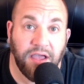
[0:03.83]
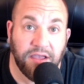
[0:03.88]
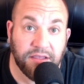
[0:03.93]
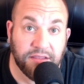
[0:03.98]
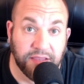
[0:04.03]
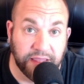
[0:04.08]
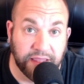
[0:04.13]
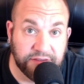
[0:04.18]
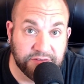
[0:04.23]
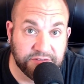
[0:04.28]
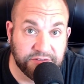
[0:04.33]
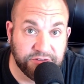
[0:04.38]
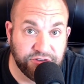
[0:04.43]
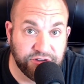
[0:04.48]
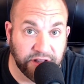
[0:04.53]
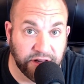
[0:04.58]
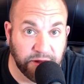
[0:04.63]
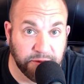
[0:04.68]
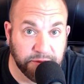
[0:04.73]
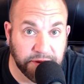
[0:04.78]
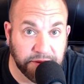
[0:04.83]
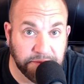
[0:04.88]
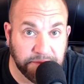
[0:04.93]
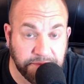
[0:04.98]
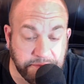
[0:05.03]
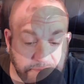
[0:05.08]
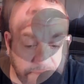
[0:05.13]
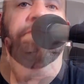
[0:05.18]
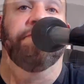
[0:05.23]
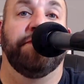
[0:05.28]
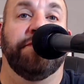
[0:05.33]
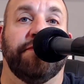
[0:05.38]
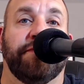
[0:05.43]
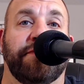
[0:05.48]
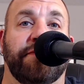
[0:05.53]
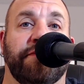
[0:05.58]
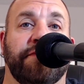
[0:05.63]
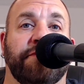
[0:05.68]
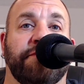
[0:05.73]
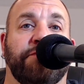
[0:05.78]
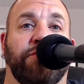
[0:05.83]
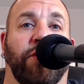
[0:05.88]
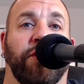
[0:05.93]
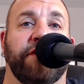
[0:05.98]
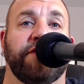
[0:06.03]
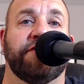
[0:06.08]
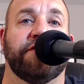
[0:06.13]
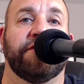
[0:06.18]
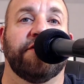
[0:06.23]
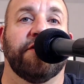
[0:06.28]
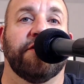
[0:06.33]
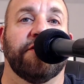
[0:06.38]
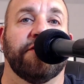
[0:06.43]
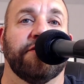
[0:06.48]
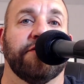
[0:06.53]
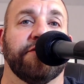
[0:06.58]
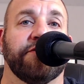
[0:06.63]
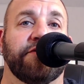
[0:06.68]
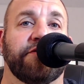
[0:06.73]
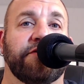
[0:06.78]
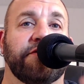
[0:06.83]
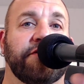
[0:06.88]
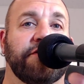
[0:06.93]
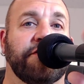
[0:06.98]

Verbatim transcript: Ladies and gentlemen, boys and girls,